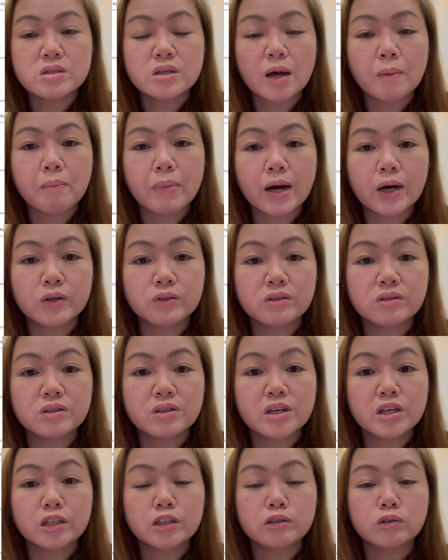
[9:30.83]
about
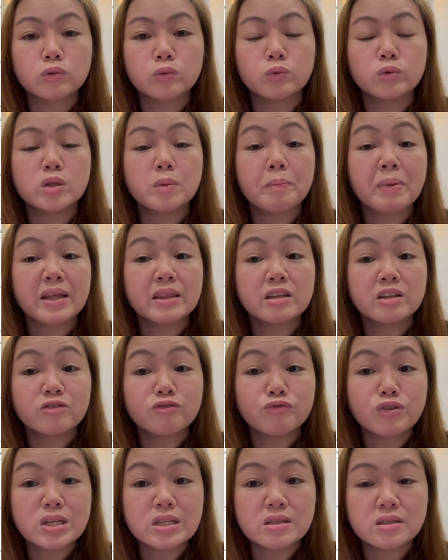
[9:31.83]
Tier 2 dependent
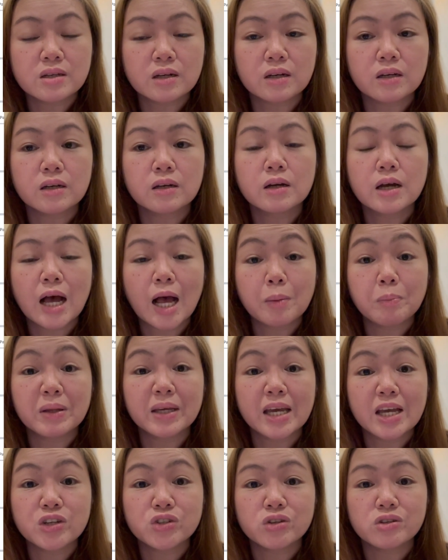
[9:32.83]
visa
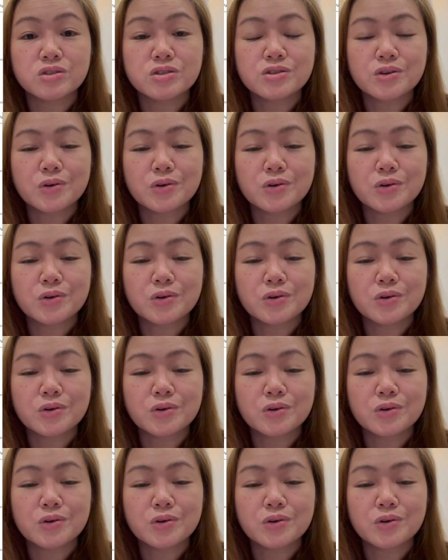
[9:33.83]
applications,